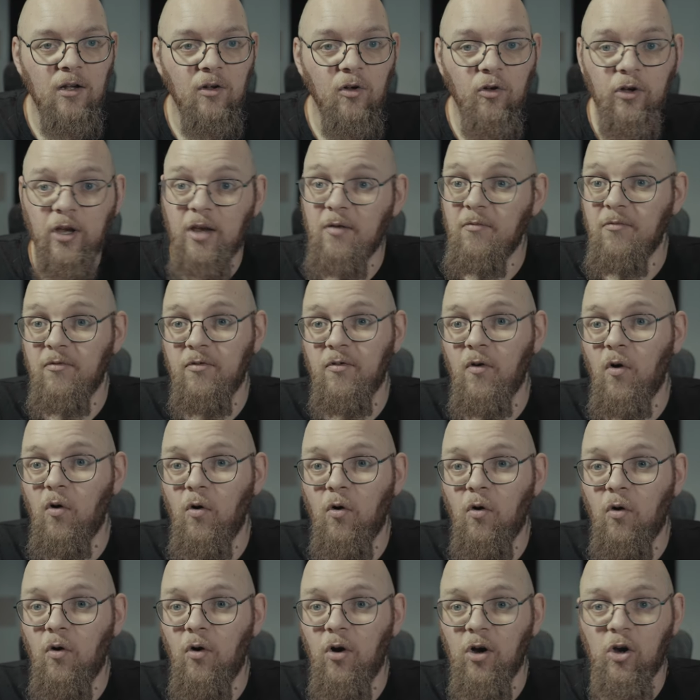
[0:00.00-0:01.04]
looking
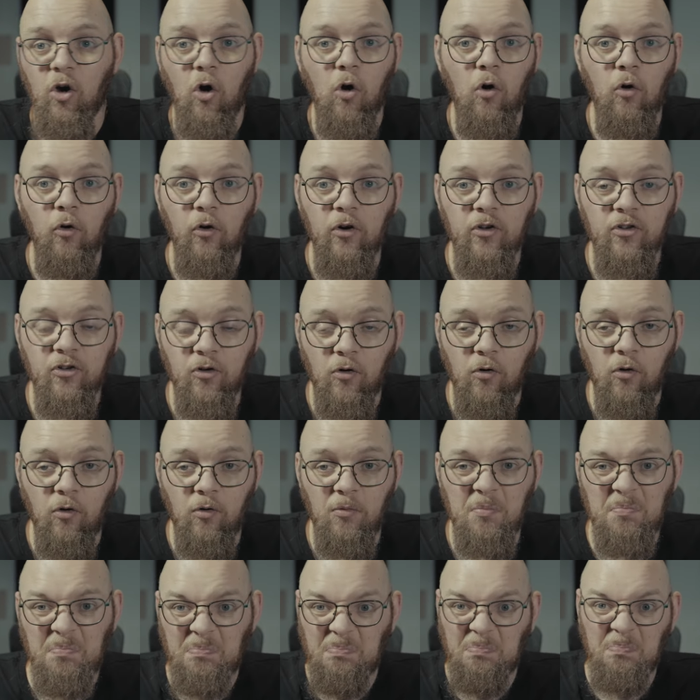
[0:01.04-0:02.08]
for a chorus or